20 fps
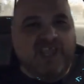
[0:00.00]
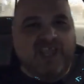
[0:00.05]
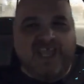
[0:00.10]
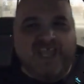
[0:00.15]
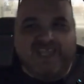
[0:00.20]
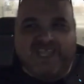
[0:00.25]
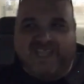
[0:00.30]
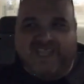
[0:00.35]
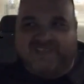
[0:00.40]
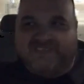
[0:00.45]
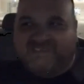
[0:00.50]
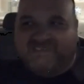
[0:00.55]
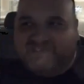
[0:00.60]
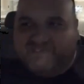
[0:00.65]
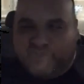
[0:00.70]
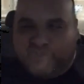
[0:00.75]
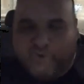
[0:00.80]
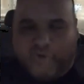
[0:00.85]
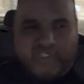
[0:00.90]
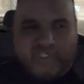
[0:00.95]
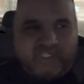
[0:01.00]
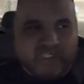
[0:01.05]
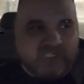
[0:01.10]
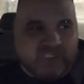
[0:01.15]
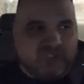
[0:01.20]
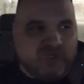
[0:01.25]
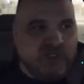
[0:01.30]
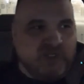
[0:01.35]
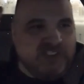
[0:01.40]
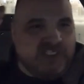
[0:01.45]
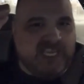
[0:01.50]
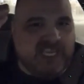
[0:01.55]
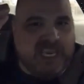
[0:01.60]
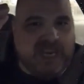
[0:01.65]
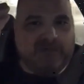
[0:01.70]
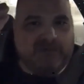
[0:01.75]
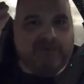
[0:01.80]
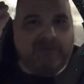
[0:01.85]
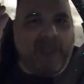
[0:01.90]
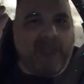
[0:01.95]
And then George just turns the
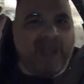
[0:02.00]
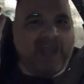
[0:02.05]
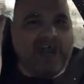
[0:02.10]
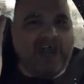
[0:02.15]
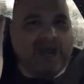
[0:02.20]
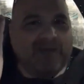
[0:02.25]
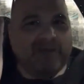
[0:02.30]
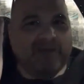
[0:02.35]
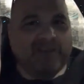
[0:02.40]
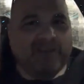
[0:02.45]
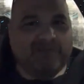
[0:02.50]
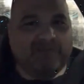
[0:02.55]
camera back on me,